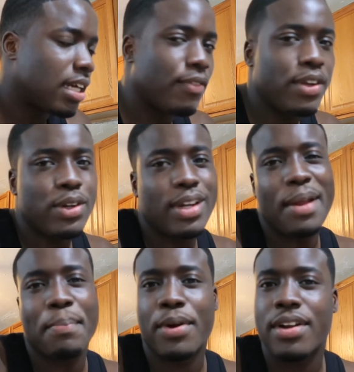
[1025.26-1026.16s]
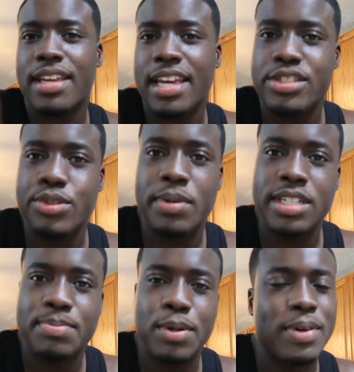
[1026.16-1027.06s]
I really don't like Burger King too
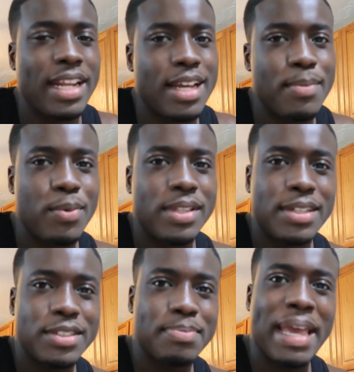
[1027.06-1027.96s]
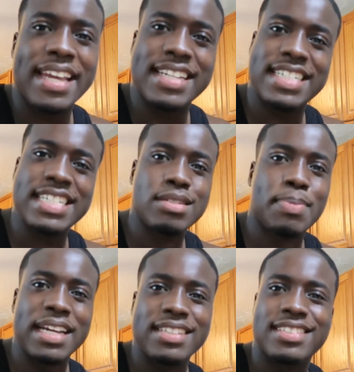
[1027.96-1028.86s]
much, but when they come out with those mac and cheese
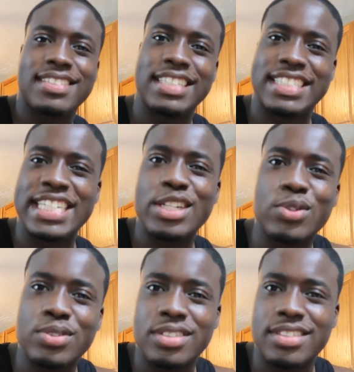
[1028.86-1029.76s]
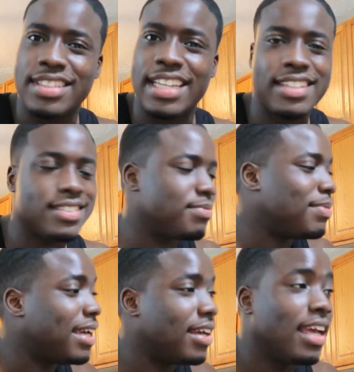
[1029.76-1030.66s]
bites, the Cheetos things,
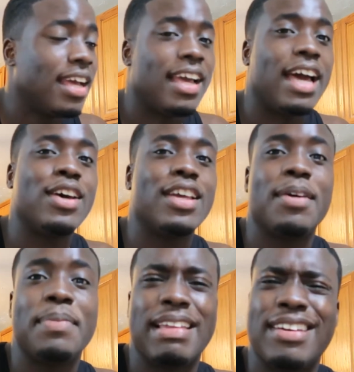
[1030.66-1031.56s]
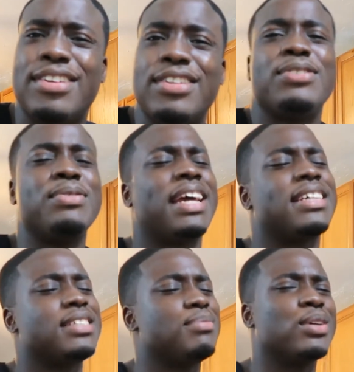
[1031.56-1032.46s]
man, I know y'all be like, oh, you
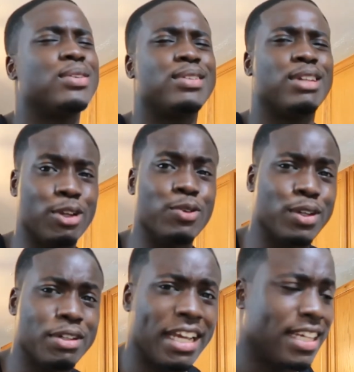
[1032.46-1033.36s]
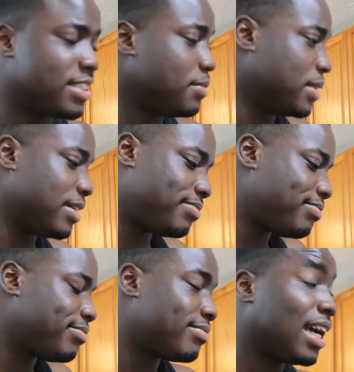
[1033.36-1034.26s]
nasty, bro. You real nasty, but
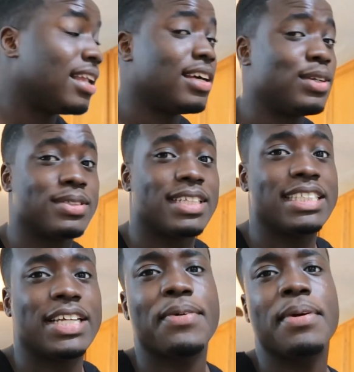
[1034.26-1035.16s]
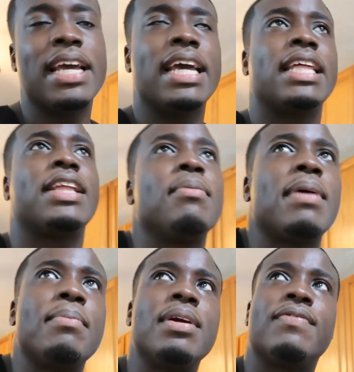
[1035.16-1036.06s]
I love those things. They
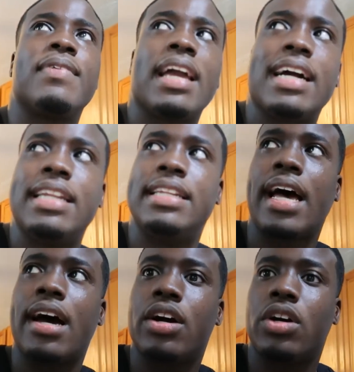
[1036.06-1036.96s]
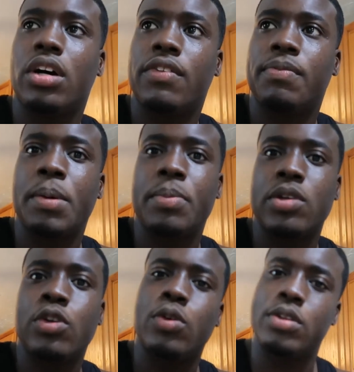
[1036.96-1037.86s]
remind me of like a knockoff. Remember,
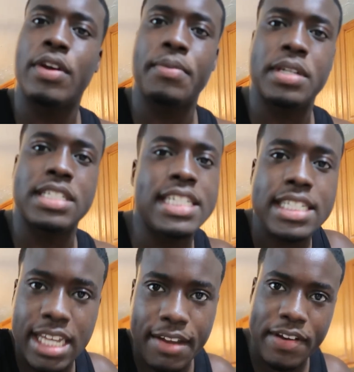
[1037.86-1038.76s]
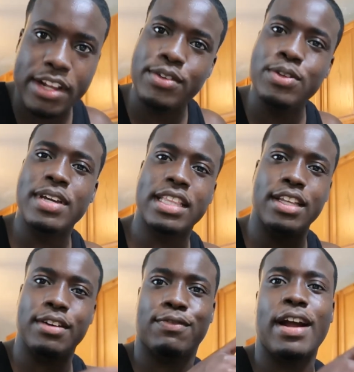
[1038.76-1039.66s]
you know, you ever been to Cheesecake Factory? You get
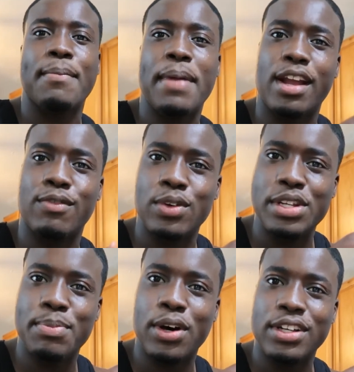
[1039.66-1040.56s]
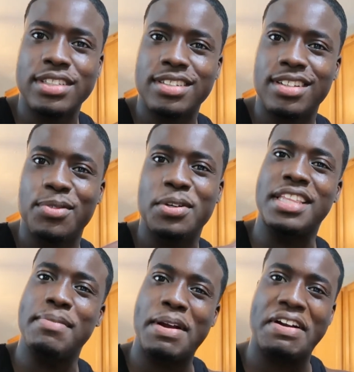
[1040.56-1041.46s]
the fried macaroni balls with
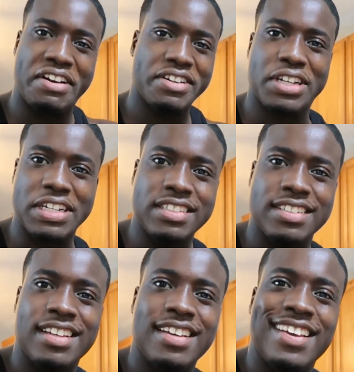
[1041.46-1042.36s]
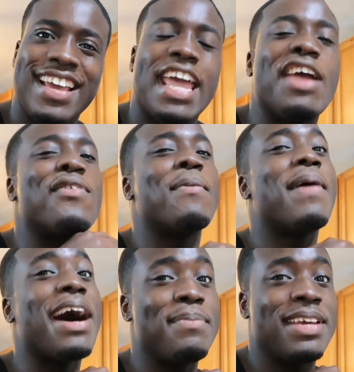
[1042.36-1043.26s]
the marinara sauce? It
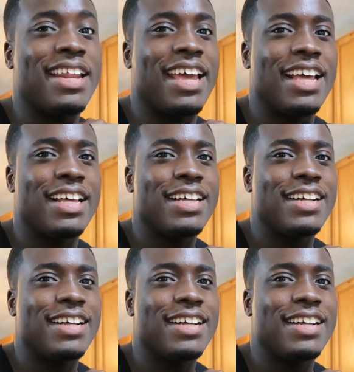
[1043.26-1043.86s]
remind me of that.